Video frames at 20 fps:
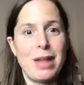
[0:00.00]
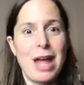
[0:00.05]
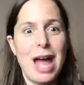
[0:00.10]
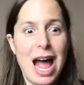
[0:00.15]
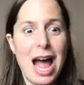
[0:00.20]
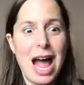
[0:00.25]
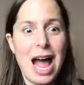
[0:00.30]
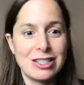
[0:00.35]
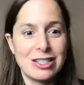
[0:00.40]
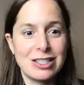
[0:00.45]

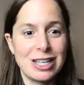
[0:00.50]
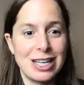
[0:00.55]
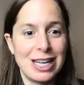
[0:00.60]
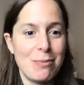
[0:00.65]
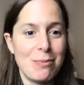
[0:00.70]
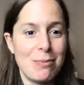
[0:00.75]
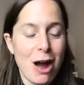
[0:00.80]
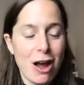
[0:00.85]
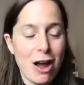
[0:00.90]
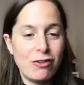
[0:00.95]
actually,
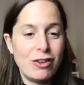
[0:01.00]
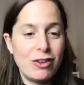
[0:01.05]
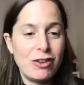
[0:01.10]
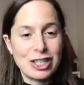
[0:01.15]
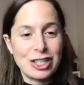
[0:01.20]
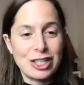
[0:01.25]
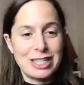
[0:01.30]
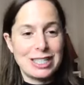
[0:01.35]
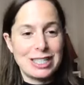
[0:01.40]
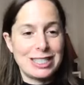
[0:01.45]
my
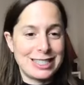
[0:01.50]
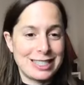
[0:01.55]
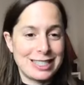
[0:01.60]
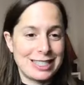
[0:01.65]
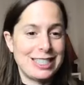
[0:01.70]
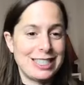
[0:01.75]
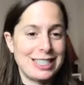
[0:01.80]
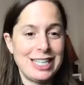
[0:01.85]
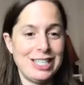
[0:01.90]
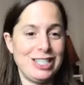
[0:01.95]
vision is to
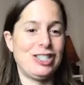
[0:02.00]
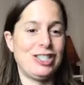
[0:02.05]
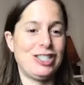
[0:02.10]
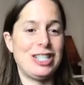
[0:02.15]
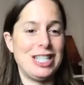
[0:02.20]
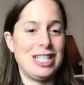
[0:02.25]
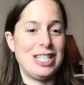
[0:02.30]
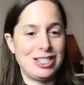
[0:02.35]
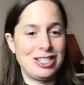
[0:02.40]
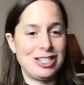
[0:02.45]
teach
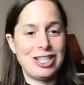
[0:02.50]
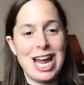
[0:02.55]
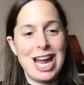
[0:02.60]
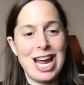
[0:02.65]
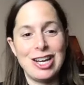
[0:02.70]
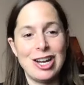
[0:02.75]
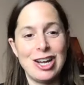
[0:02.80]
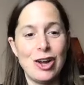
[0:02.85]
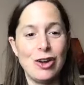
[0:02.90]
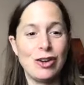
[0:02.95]
this chair
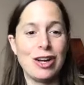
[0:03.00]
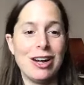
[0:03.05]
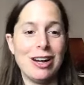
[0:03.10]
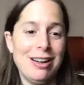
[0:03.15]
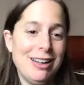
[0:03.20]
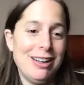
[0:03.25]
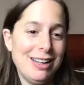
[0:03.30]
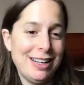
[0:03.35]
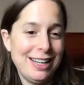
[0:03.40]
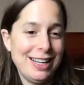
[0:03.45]

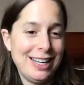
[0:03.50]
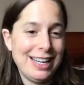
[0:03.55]
yoga